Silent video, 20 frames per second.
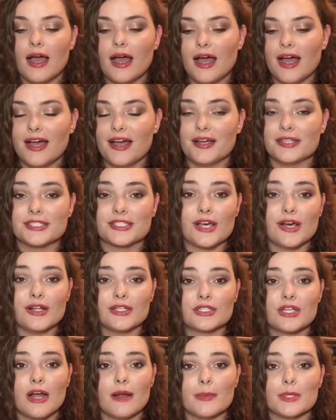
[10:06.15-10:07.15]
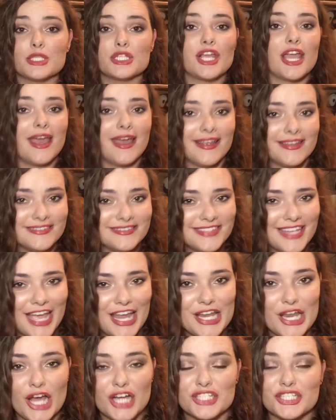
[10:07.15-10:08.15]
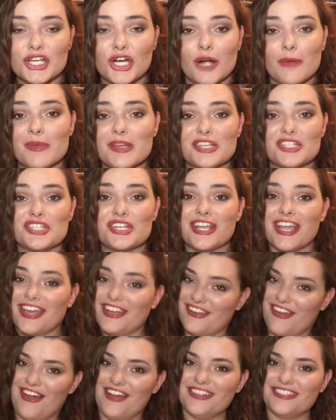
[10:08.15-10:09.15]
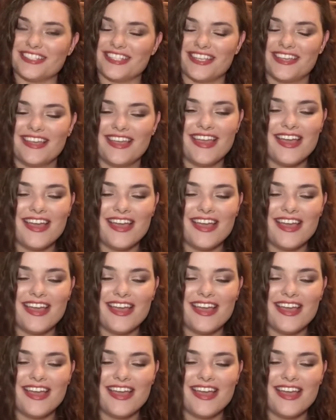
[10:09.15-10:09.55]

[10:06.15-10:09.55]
It's called garbage can, not garbage cannot.